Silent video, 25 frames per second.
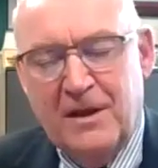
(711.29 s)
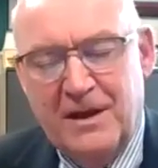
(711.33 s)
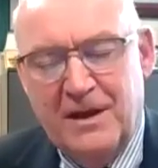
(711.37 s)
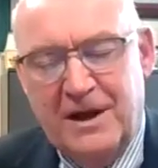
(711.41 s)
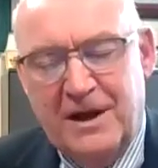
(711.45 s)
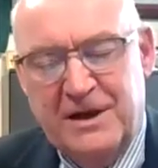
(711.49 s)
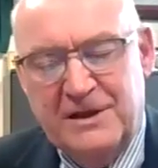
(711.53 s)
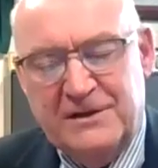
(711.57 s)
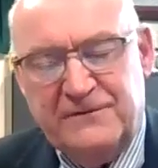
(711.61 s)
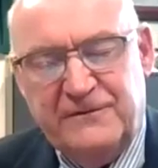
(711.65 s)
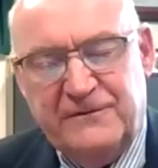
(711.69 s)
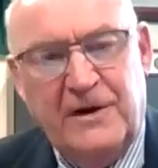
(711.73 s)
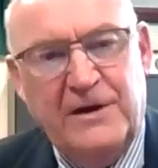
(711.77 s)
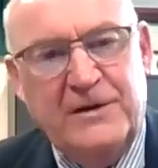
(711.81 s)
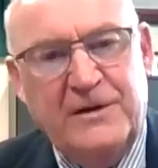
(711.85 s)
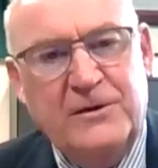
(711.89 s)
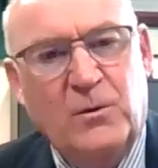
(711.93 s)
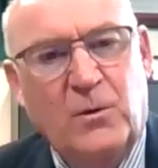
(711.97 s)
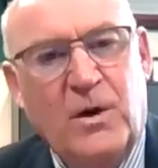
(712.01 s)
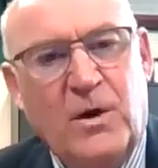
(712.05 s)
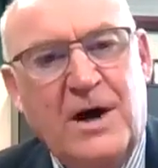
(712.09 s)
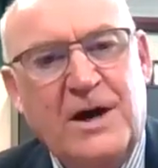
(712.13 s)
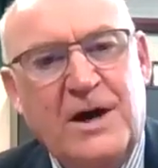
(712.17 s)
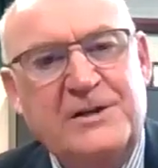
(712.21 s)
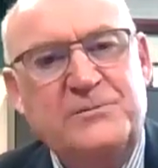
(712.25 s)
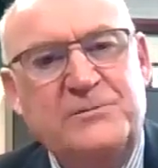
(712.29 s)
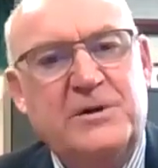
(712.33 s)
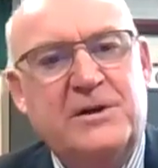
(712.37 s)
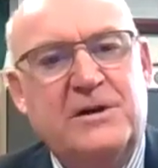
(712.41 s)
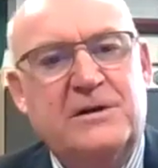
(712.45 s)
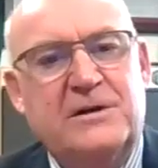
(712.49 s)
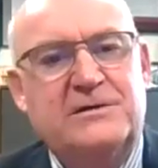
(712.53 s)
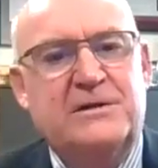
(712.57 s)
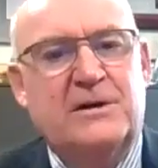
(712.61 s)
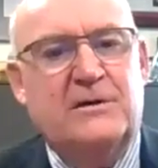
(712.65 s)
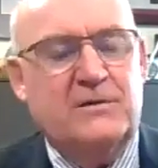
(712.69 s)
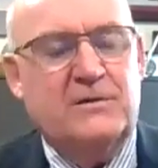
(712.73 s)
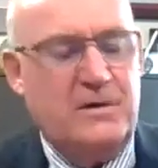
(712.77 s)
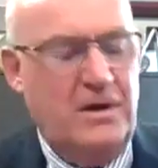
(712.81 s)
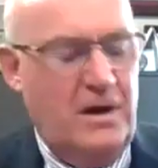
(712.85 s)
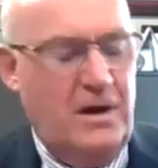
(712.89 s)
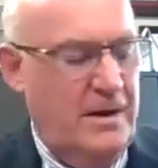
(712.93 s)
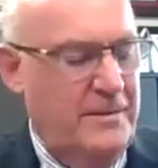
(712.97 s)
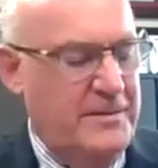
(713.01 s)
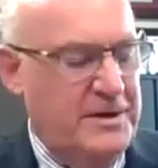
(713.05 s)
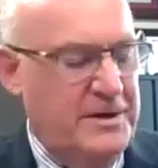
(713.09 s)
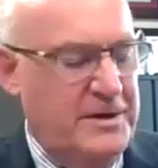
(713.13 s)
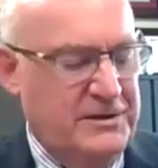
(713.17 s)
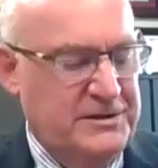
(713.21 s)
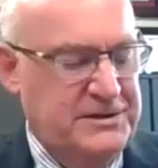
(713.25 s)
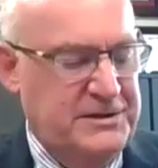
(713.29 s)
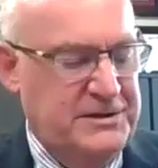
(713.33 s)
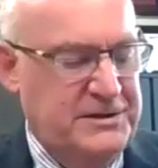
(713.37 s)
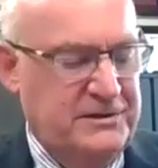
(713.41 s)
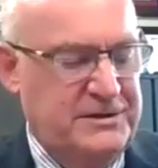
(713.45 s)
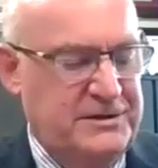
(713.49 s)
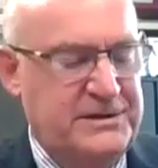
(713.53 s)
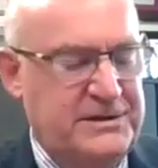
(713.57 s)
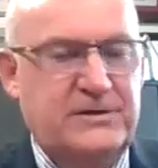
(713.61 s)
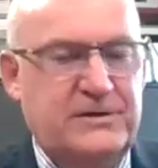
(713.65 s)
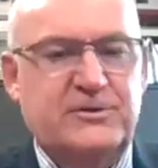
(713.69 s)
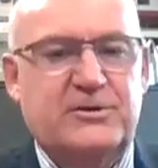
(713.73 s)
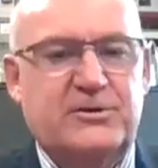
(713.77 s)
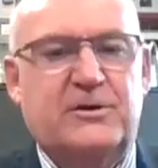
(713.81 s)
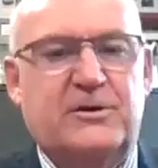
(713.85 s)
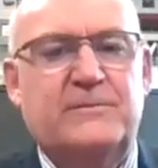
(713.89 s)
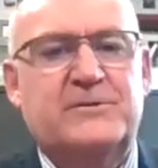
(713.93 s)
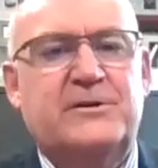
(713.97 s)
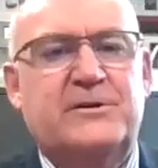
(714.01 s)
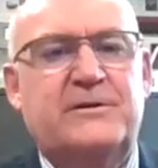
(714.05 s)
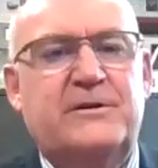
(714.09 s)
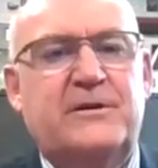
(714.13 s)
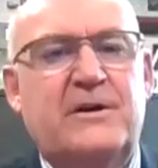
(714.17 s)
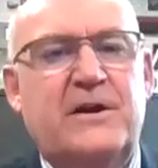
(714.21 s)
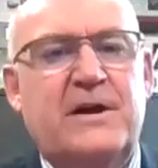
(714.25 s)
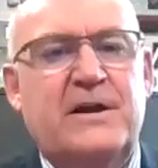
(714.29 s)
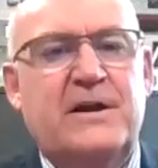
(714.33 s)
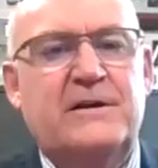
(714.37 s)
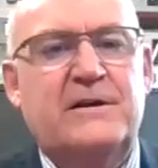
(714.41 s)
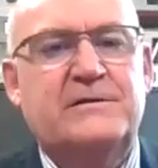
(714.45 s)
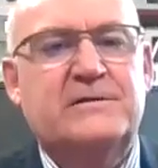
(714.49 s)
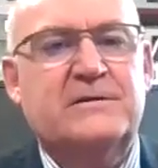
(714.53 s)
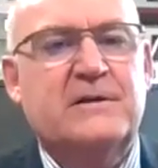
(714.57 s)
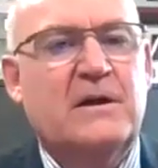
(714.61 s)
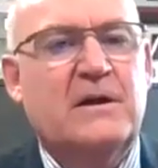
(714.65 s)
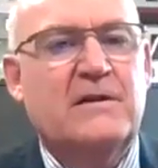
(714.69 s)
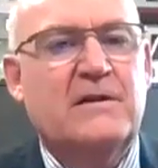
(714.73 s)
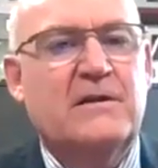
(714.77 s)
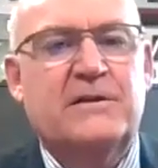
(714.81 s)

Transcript: And it's fun to watch because they'll come and they'll still see germs on their hands.